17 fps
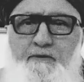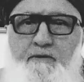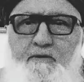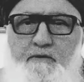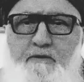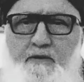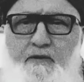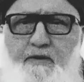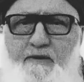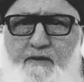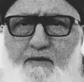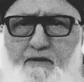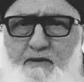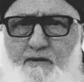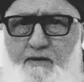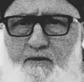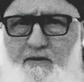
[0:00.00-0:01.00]
In the
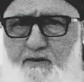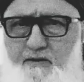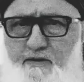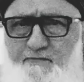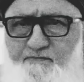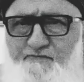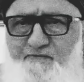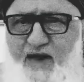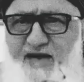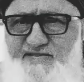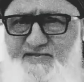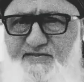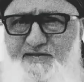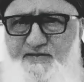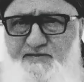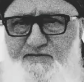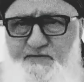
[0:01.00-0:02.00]

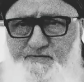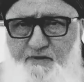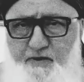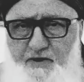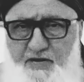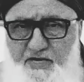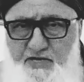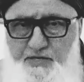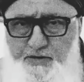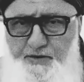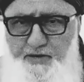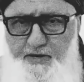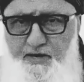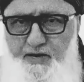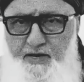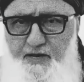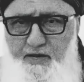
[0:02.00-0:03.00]
vastness of our
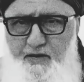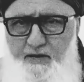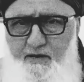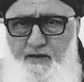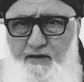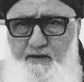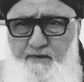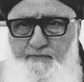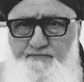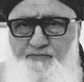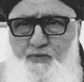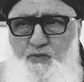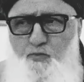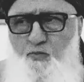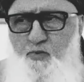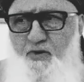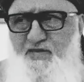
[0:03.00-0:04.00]
eternity,
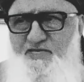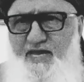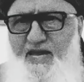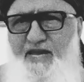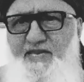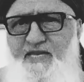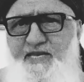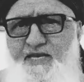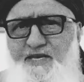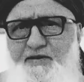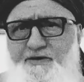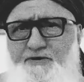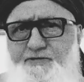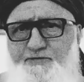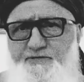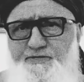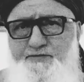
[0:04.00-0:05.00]
what is 80
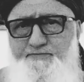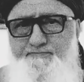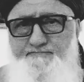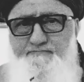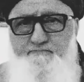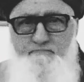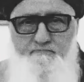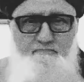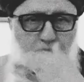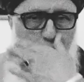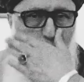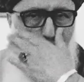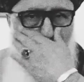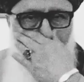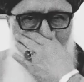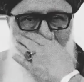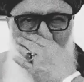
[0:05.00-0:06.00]
years?
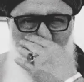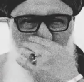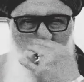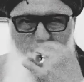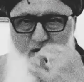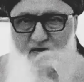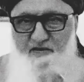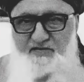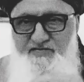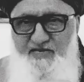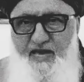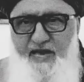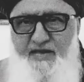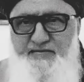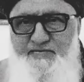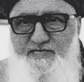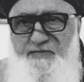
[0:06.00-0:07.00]
Those who are in
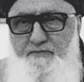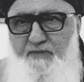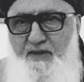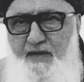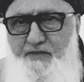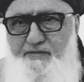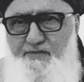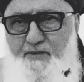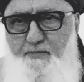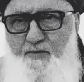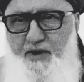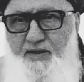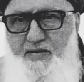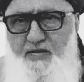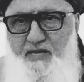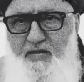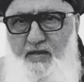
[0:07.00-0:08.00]
science and math, they
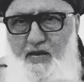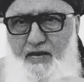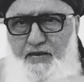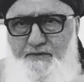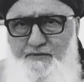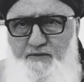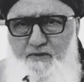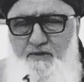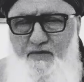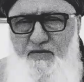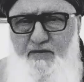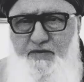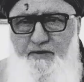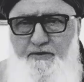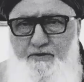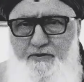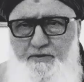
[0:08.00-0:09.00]
write a line, a
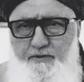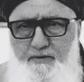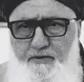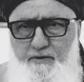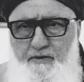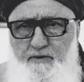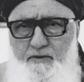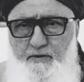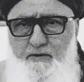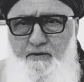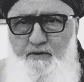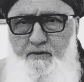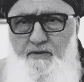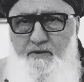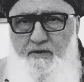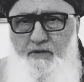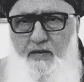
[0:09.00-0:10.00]
linear
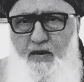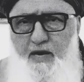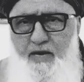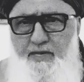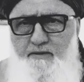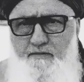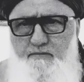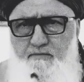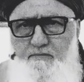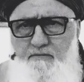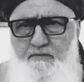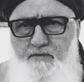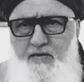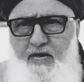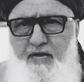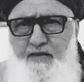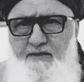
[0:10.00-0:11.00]
line,
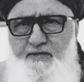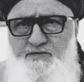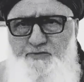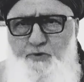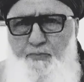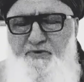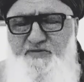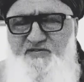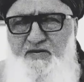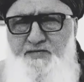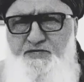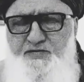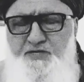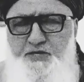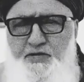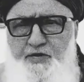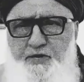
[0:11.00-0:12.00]
and this represents
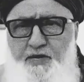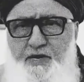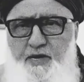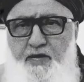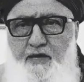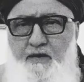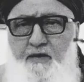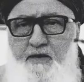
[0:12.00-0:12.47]
eternity.